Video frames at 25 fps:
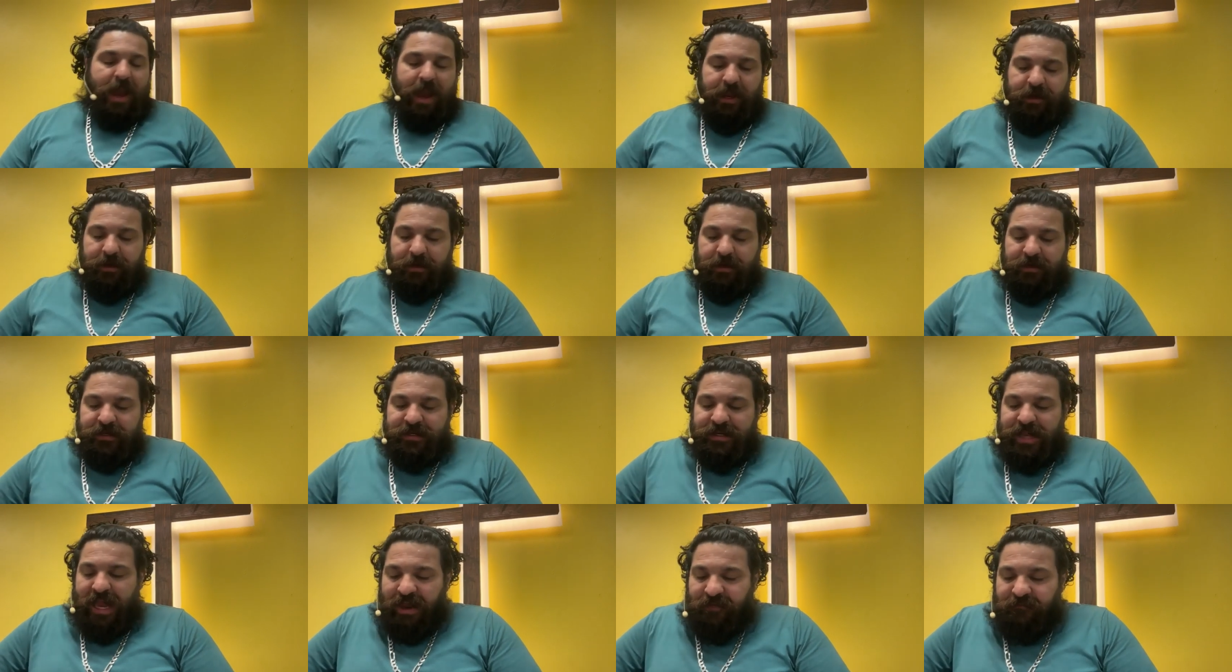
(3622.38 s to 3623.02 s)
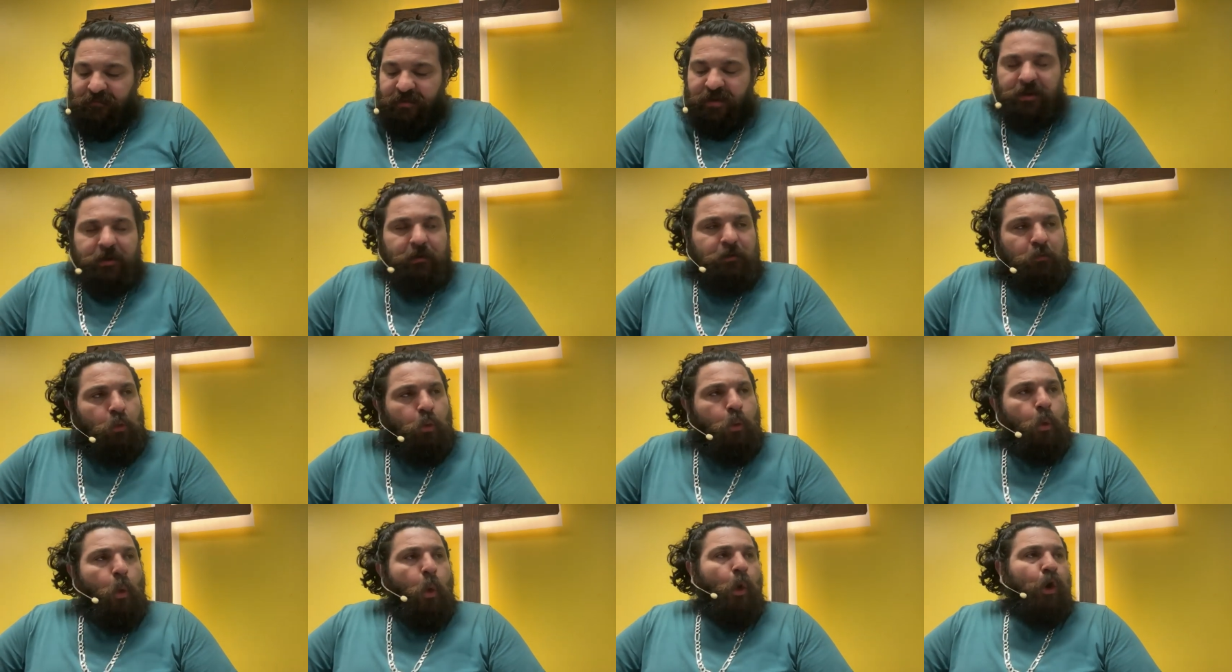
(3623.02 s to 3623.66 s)
And David
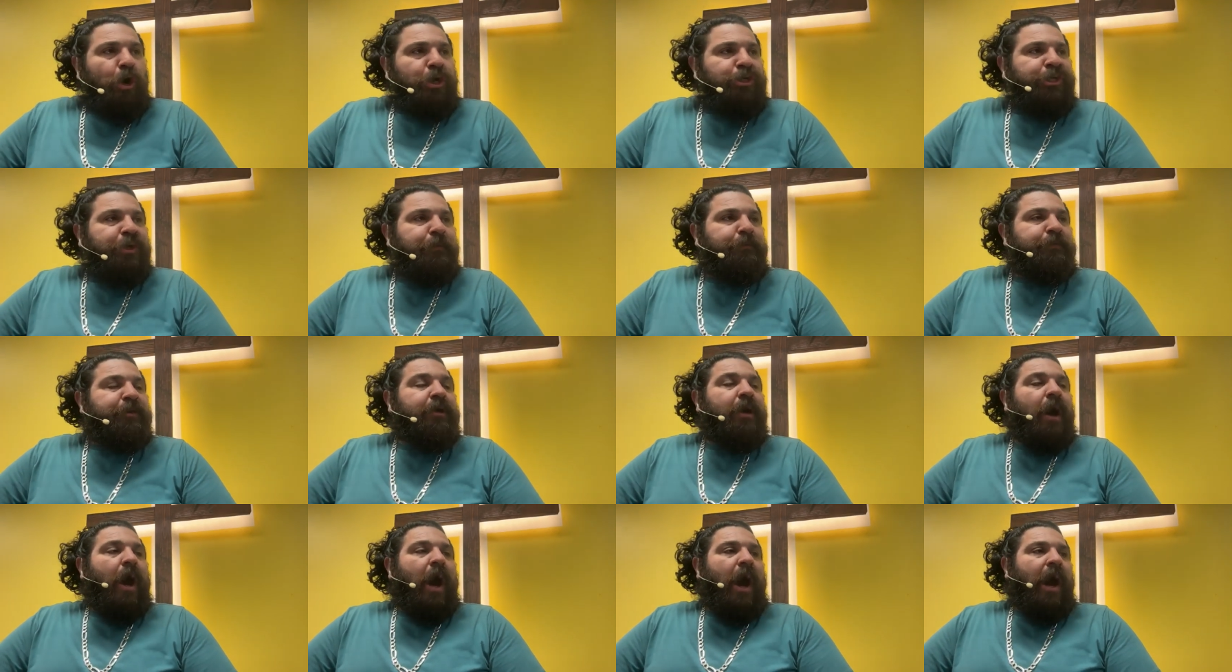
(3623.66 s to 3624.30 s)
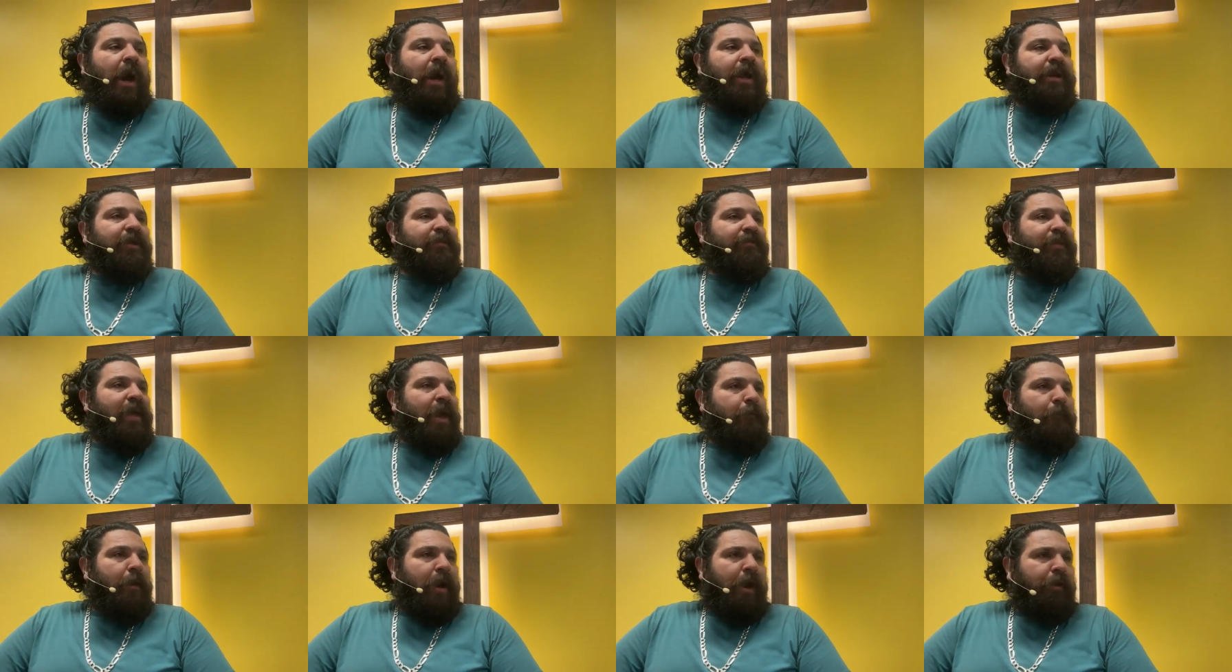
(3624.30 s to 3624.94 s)
worshiped God
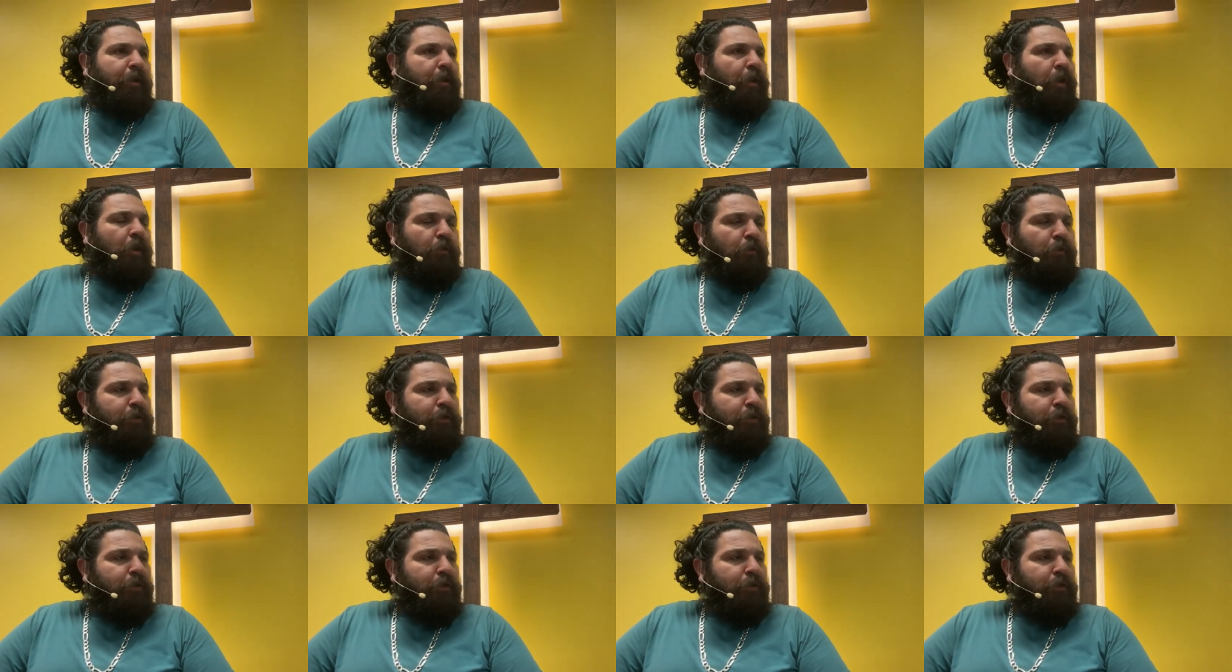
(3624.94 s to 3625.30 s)
in that manner.